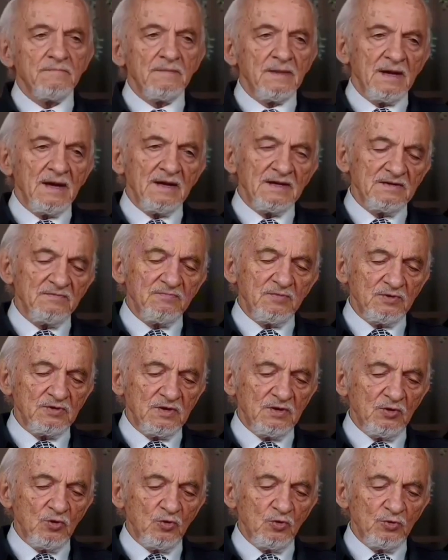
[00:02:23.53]
As for
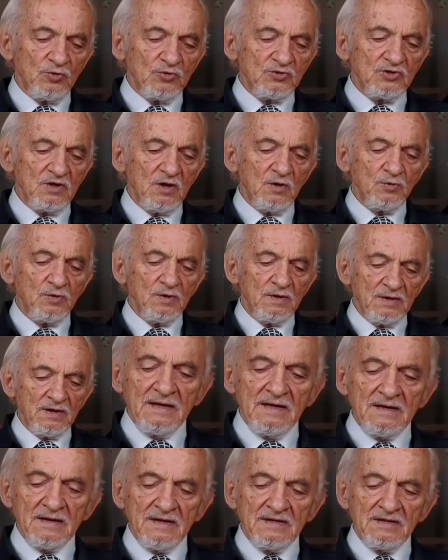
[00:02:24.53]
the cold shower,
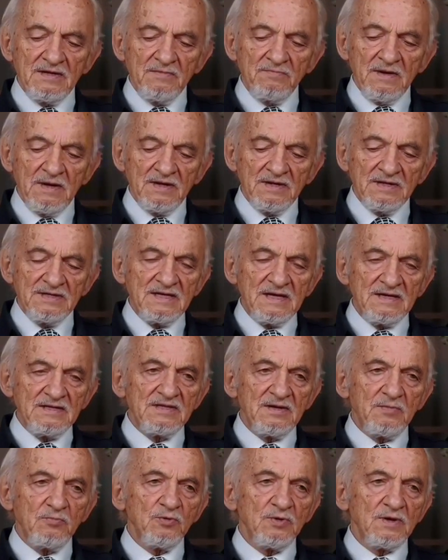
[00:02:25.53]
it is a very
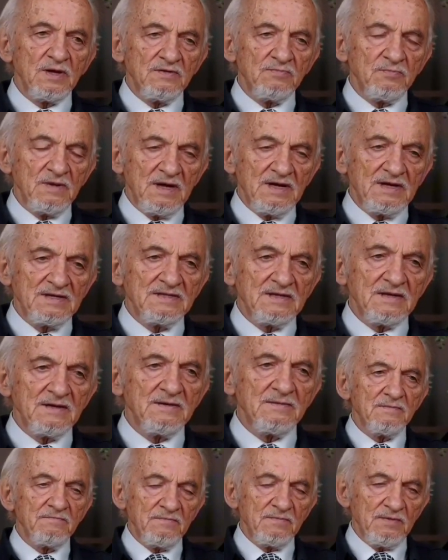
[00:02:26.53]
sensible advice
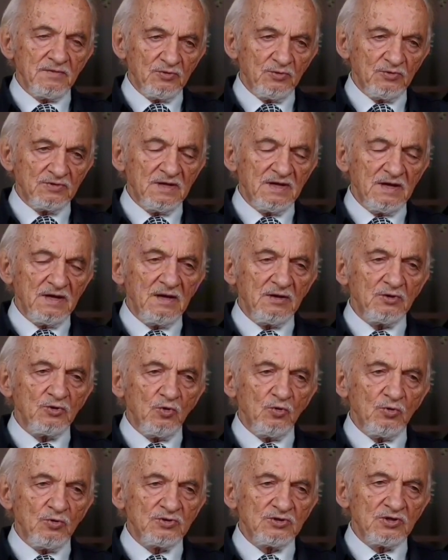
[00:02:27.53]
to take a
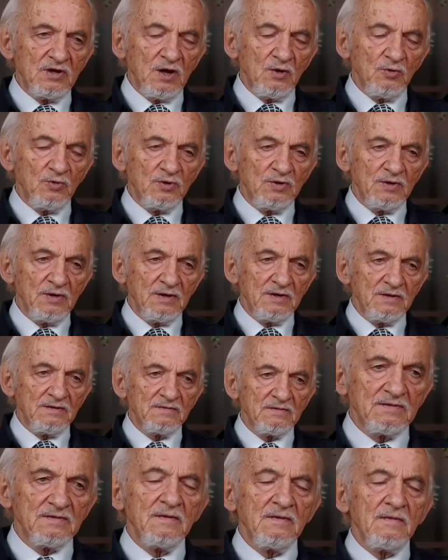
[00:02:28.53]
cold shower.
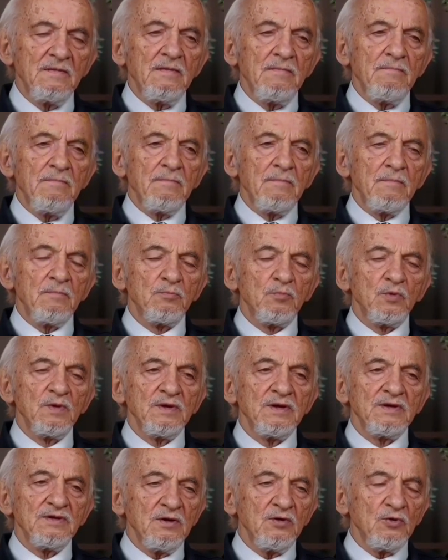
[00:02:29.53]
What
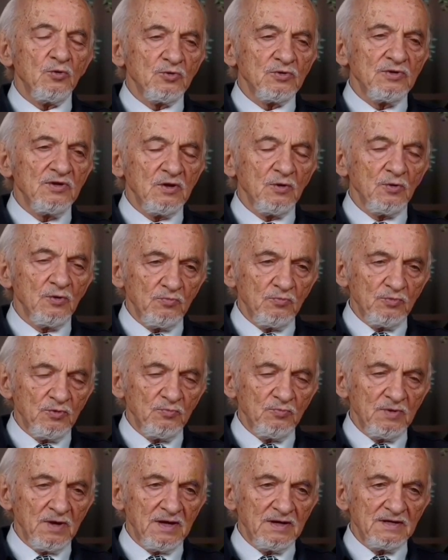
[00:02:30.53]
does a cold shower
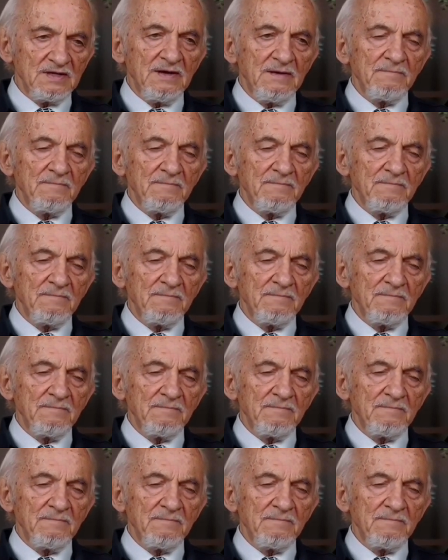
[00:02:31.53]
provide?